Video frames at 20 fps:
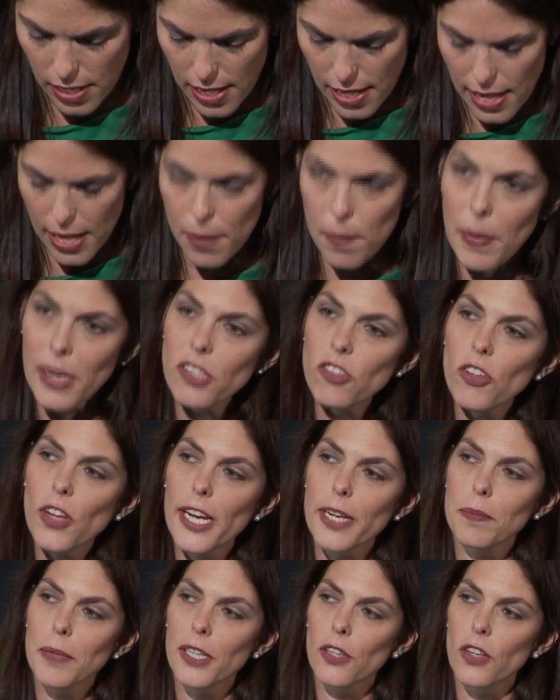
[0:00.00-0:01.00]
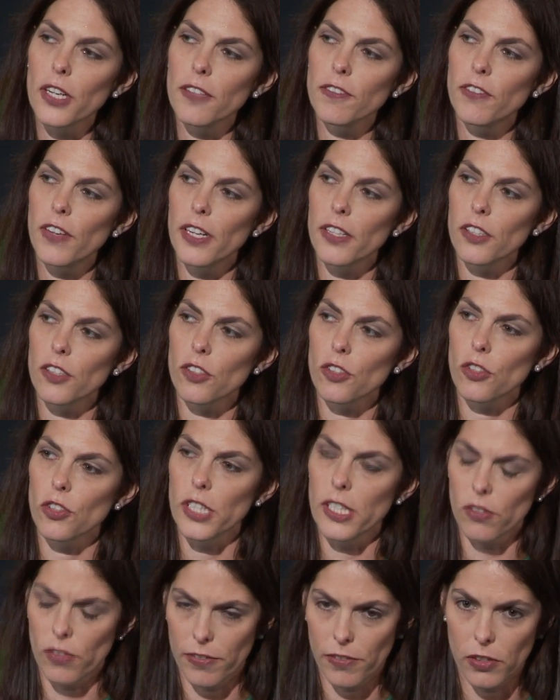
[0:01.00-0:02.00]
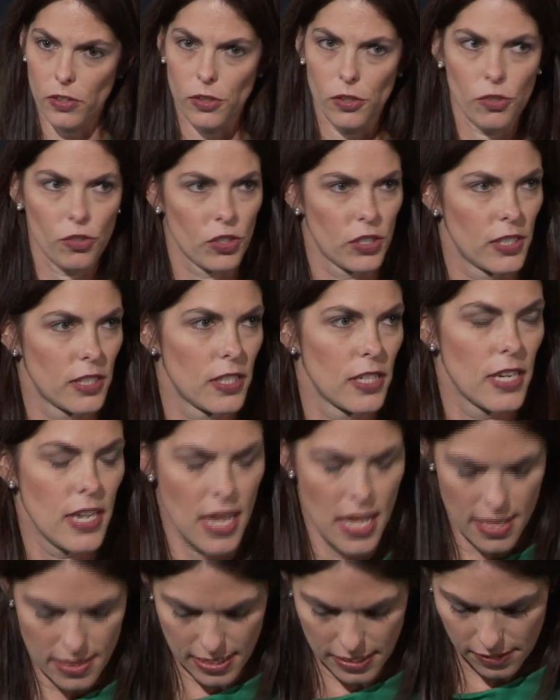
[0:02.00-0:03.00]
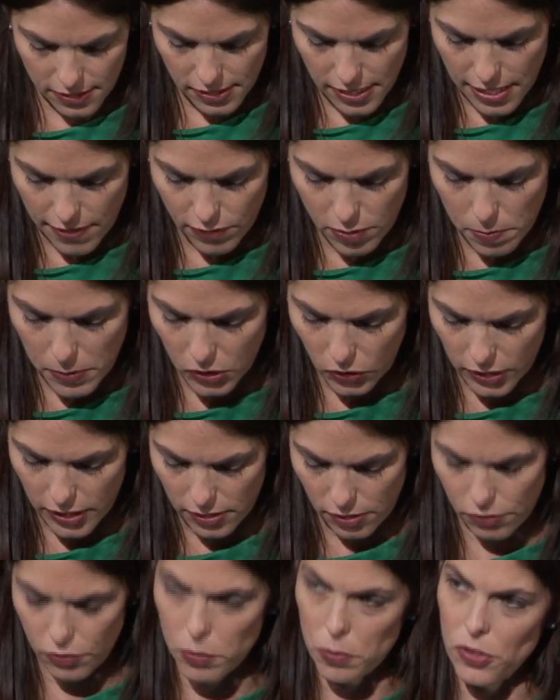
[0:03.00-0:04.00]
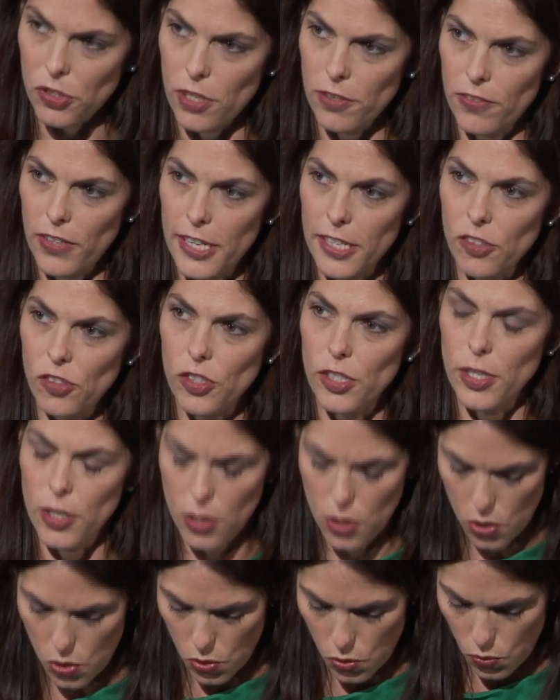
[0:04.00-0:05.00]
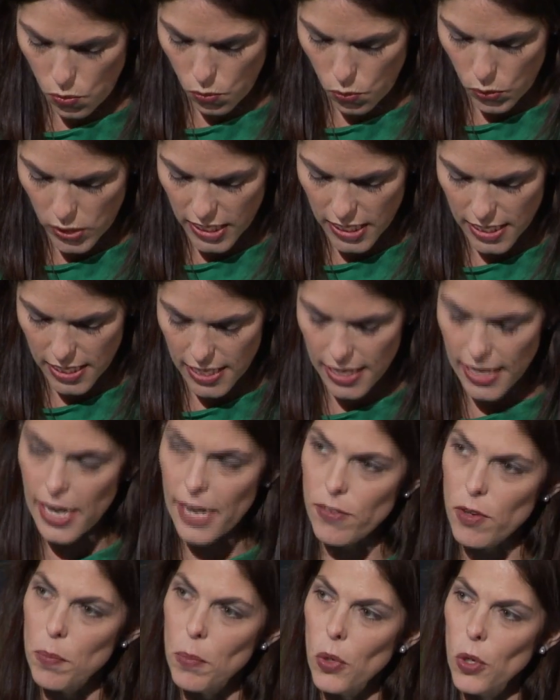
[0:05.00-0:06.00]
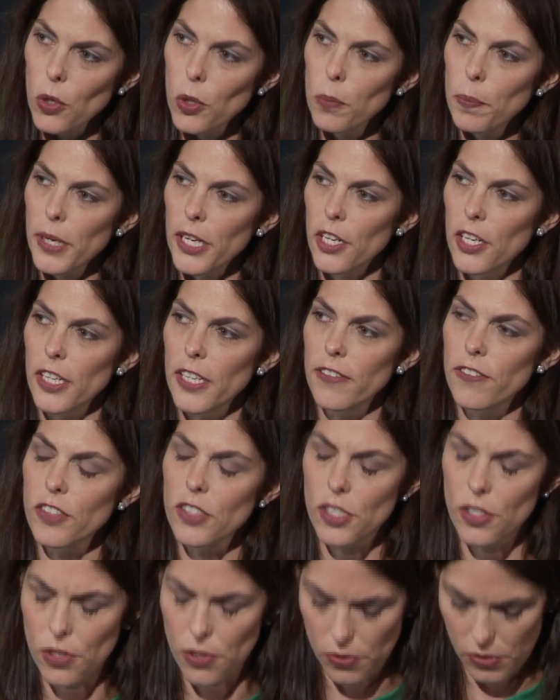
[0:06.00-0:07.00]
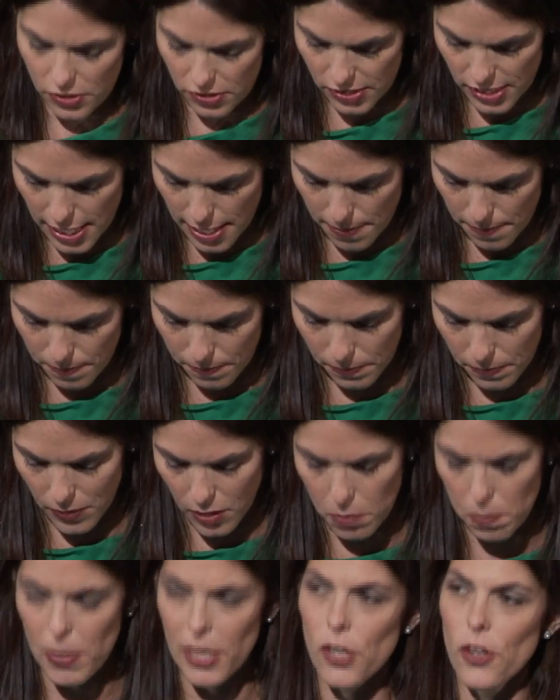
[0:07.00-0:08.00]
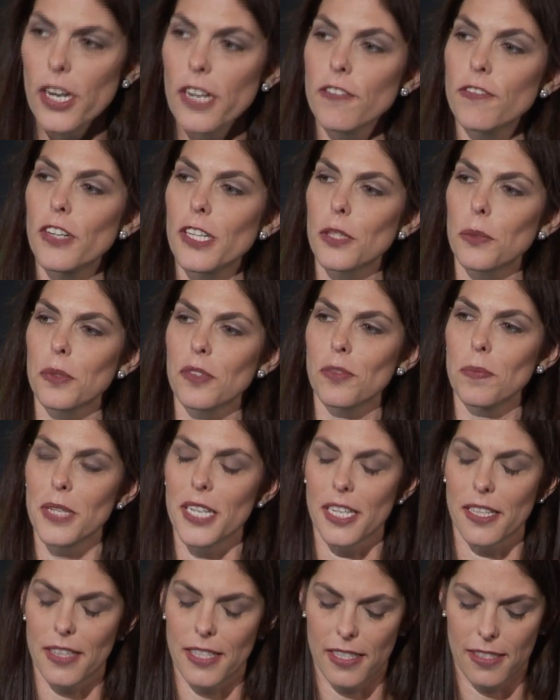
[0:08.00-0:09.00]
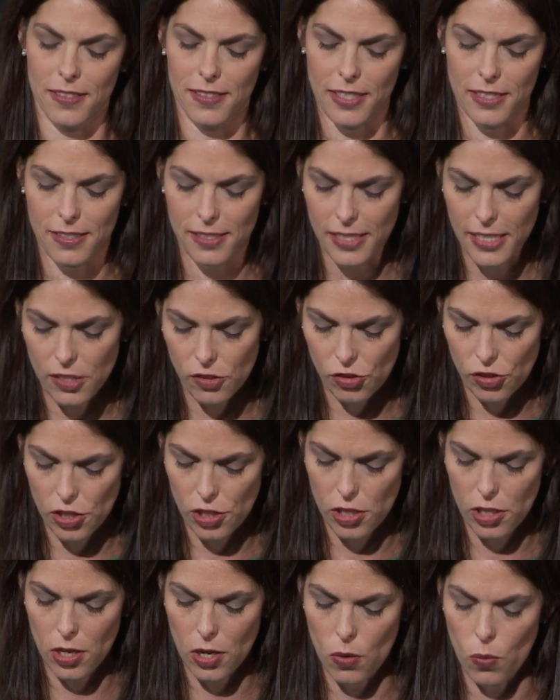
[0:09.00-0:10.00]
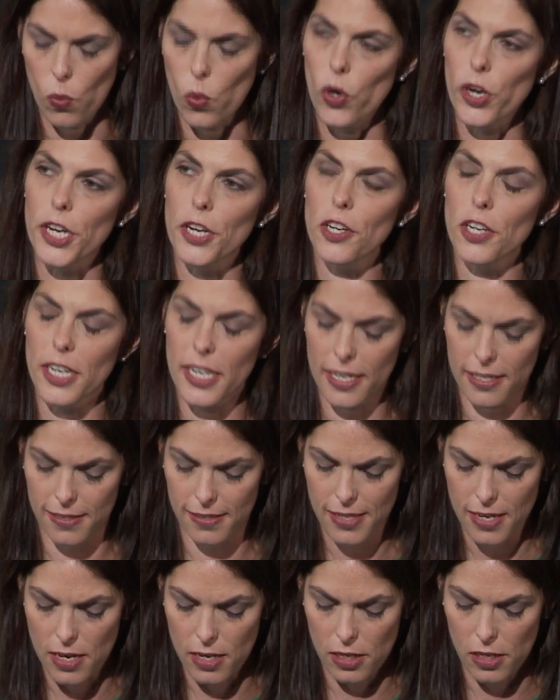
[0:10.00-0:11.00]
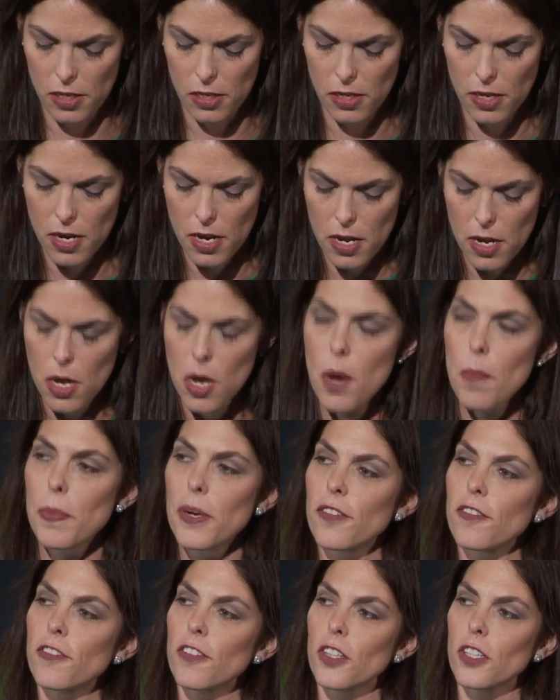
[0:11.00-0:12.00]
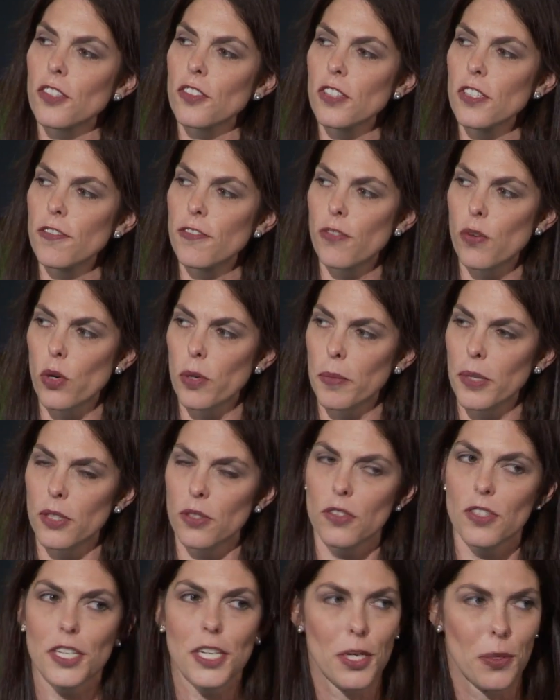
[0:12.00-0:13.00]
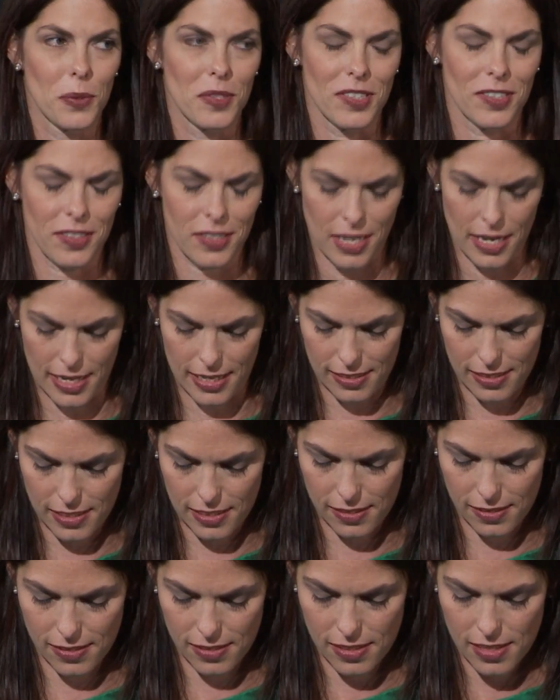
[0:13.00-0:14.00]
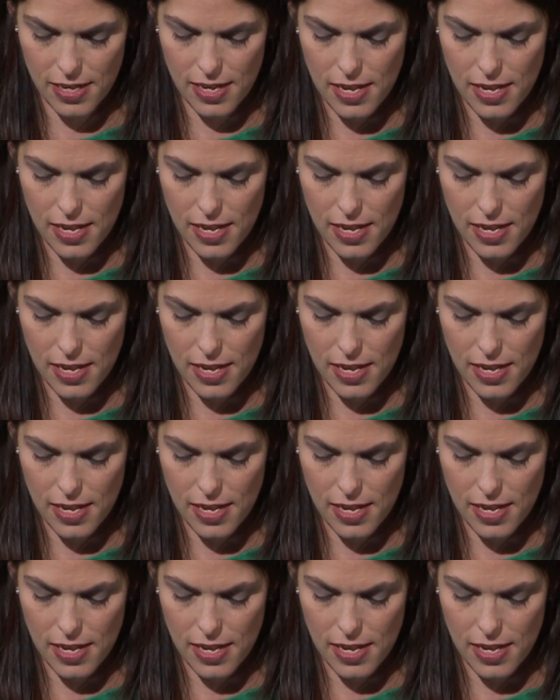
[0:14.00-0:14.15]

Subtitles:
And much like my grandfather's Green Revolution that saved millions from starvation, we have a moral imperative to do the same. My grandfather was many things: a teacher, a warrior against hunger, but first and foremost, he was a scientist.